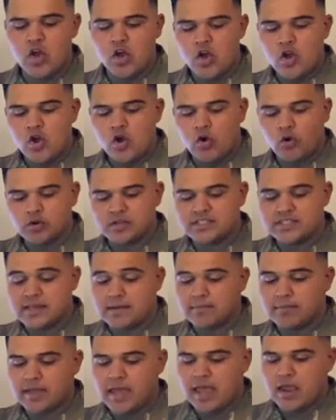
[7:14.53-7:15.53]
or
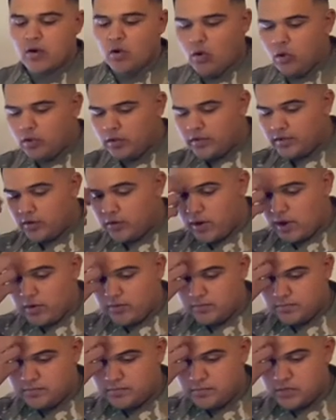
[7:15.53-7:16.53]
simply a hole in the ground.
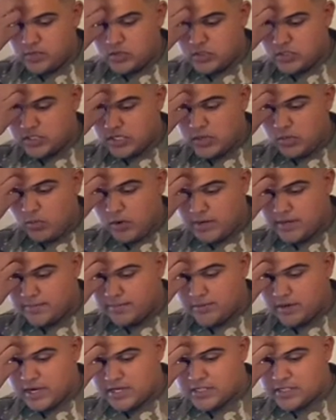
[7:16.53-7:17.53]
Usually one
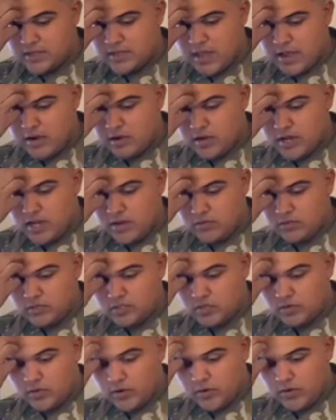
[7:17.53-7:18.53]
depression that are equal
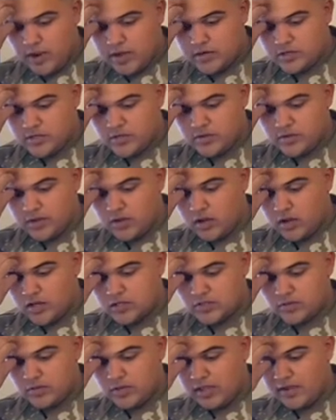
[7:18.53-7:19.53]
to or greater to than the
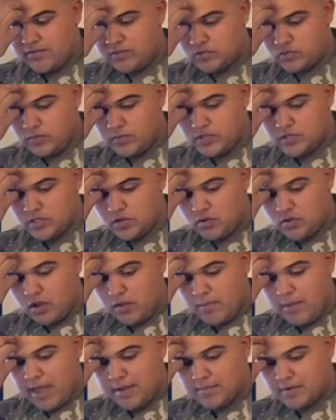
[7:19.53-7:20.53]
contour levels will be shown. On
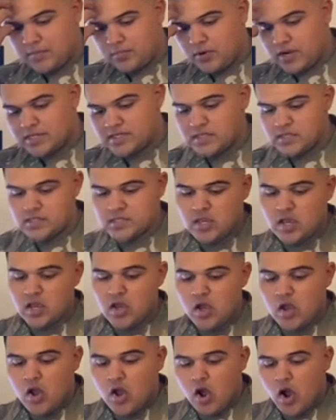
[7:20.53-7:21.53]
map, depressions
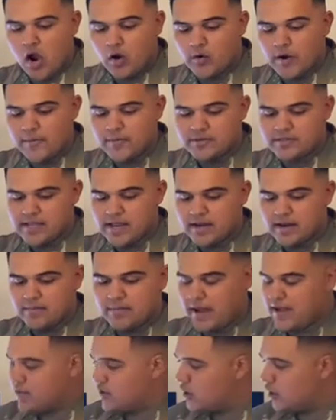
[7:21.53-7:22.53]
are represented
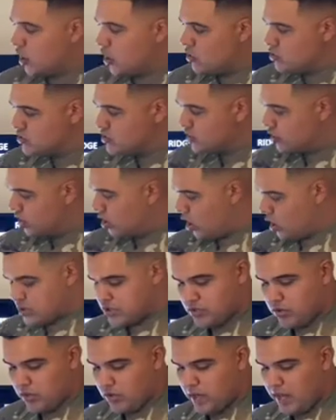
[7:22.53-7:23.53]
by the closer
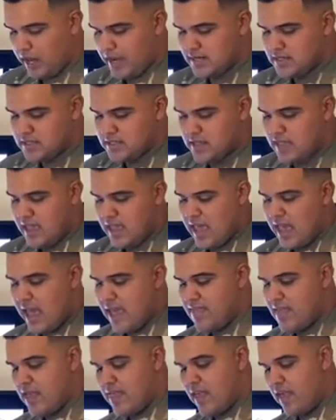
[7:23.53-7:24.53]
contour lines,
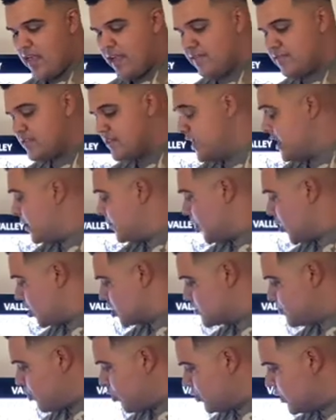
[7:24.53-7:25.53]
and then they'll have tick marks
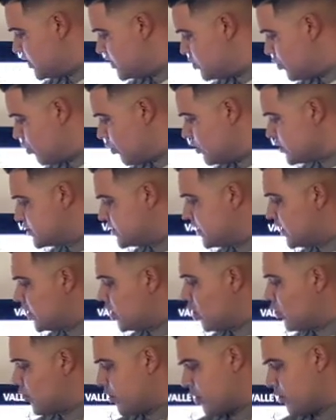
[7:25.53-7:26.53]
pointing towards the
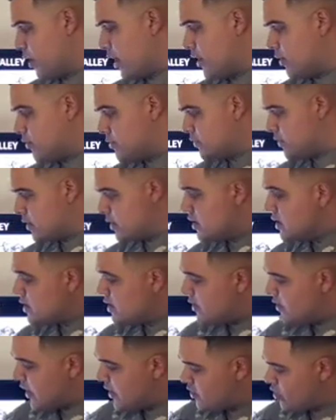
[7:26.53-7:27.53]
lower ground.
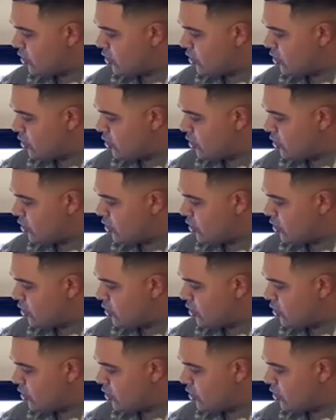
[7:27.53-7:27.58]
They don't